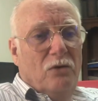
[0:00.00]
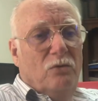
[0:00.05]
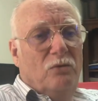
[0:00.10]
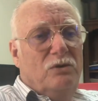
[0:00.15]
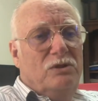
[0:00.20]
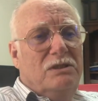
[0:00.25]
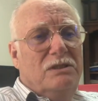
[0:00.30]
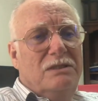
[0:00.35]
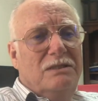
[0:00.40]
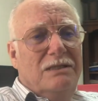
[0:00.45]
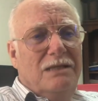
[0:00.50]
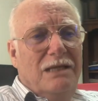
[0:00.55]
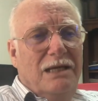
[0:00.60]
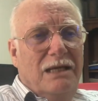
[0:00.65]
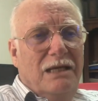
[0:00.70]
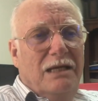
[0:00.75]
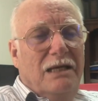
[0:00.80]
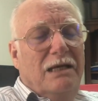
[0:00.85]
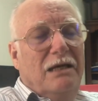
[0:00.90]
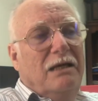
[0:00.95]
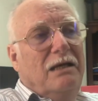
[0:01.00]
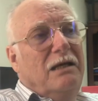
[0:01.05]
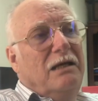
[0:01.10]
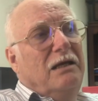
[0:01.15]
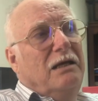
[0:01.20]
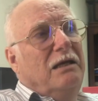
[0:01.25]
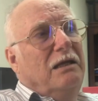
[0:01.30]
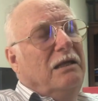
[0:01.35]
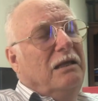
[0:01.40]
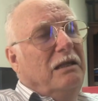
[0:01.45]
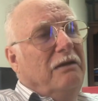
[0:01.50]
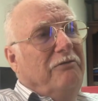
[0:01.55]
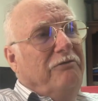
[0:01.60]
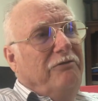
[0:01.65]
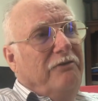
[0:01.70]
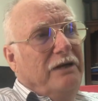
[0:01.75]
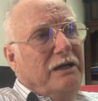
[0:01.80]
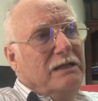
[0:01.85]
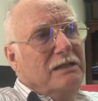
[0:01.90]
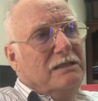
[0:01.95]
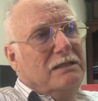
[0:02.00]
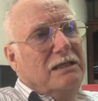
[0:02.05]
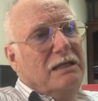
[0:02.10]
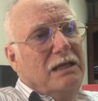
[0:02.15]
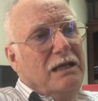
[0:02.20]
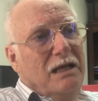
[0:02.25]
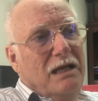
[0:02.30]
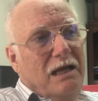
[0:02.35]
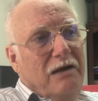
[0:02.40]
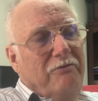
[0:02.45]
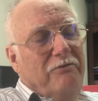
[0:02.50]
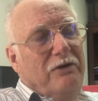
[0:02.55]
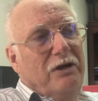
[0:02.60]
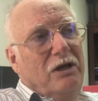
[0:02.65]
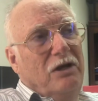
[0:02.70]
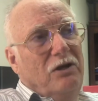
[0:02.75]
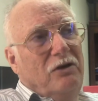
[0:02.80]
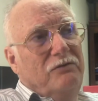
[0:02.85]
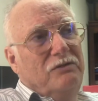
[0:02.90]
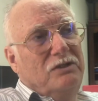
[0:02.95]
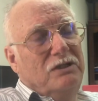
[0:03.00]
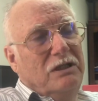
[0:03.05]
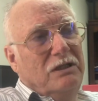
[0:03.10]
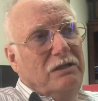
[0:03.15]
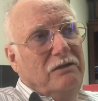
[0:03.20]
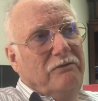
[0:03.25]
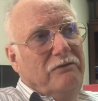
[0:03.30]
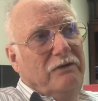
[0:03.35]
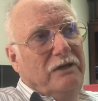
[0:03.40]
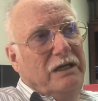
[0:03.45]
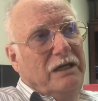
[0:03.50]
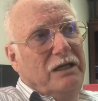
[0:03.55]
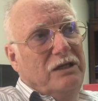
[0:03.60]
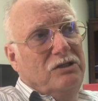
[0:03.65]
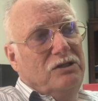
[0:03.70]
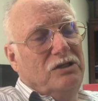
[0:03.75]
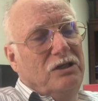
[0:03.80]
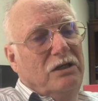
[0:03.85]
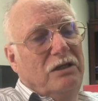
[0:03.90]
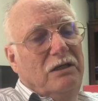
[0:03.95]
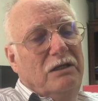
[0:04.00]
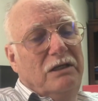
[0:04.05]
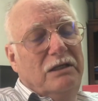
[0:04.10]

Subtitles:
which is really the first level of certification.